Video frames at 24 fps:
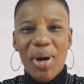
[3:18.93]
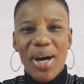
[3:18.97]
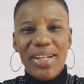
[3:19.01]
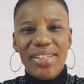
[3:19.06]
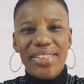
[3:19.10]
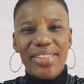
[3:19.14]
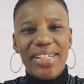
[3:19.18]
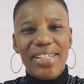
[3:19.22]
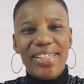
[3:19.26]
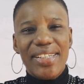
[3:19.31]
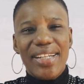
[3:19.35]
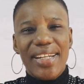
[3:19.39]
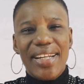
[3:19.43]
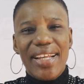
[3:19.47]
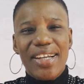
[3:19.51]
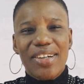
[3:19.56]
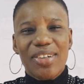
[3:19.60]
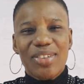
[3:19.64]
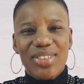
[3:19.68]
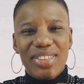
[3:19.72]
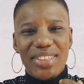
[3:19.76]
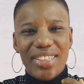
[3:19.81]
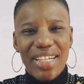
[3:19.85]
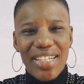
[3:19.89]
and then
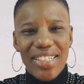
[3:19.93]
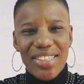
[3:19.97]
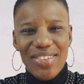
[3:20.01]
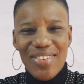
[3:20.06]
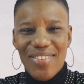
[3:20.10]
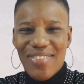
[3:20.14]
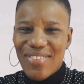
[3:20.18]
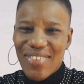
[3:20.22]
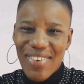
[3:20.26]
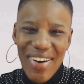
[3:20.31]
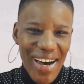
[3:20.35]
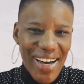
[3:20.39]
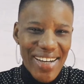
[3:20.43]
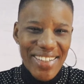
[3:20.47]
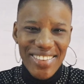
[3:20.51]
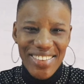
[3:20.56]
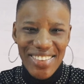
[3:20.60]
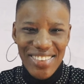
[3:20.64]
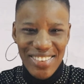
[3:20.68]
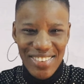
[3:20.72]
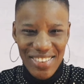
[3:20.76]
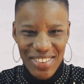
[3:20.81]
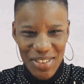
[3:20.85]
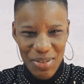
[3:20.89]
let us get right
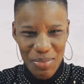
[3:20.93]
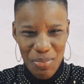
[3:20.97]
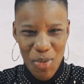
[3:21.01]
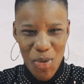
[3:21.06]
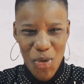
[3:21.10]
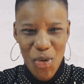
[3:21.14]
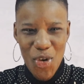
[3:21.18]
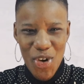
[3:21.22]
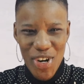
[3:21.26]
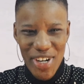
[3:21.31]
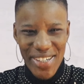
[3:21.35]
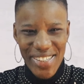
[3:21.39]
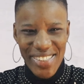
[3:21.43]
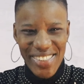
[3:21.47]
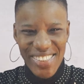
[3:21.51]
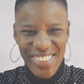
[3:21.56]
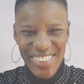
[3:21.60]
to the board.